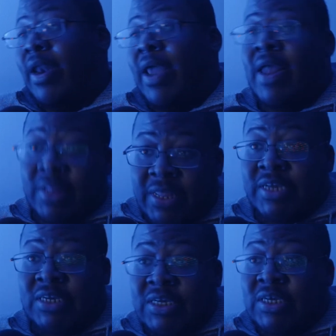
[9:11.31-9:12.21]
and
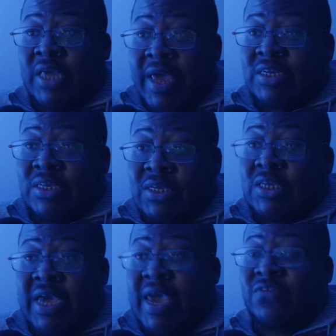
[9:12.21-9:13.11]
this is the
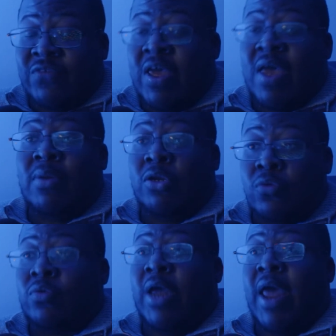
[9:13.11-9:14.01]
chance for him to
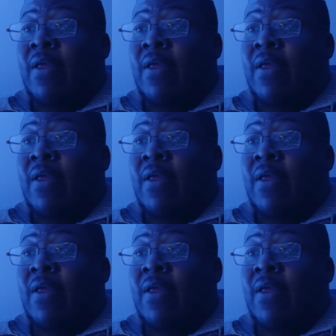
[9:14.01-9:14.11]
do that.